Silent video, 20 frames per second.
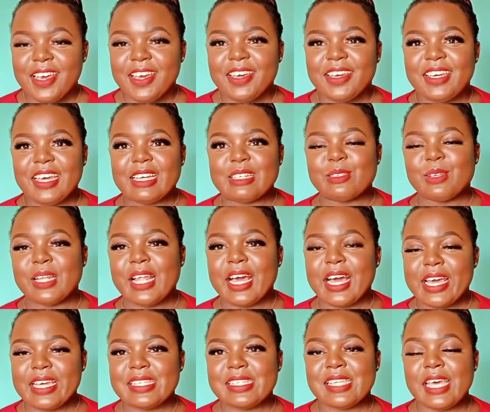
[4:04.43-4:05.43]
Yeah, so like
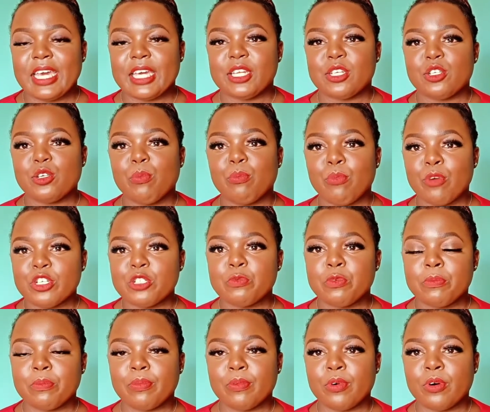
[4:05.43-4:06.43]
I said, most
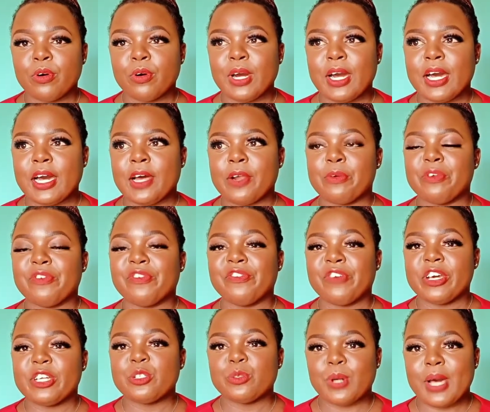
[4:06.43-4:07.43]
people
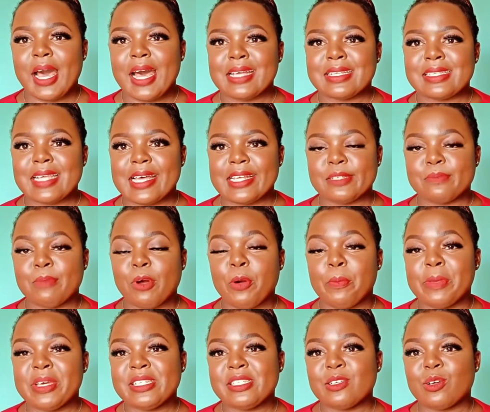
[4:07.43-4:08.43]
refer to us as
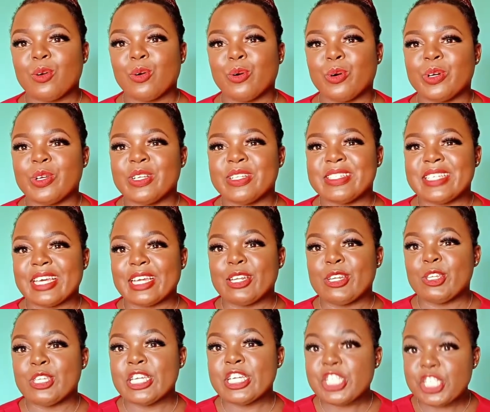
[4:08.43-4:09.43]
biomedical
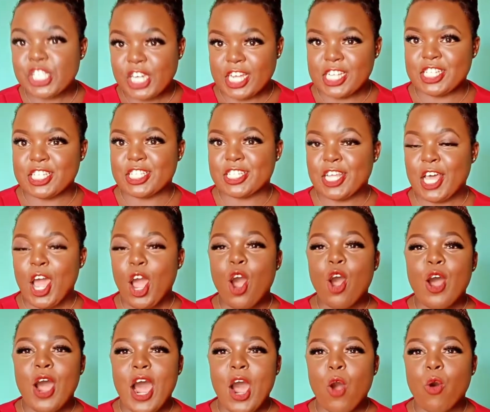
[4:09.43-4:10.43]
technicians
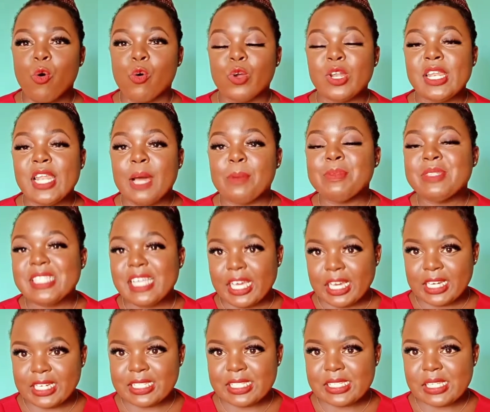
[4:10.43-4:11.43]
or lab
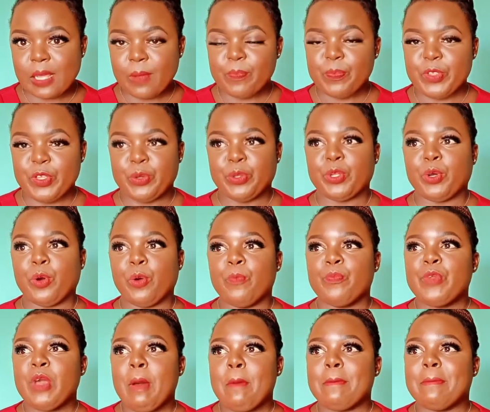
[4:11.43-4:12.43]
techs, you know.
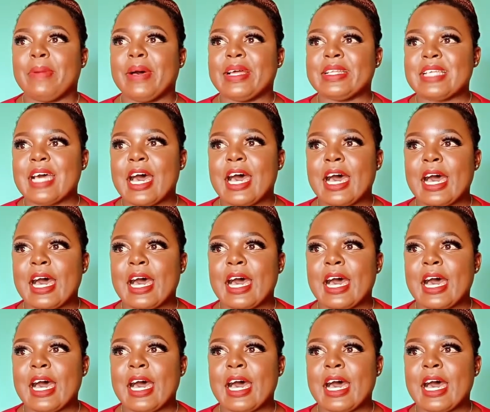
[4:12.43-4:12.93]
But